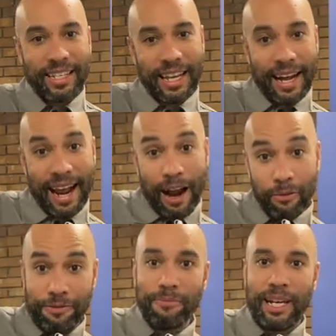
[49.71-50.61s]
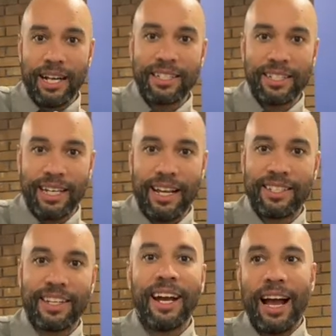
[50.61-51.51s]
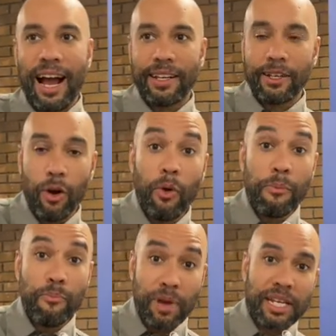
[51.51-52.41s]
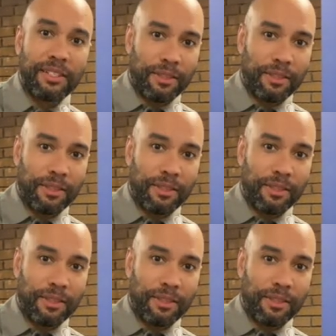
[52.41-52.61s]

get out from behind your desk, and go and meet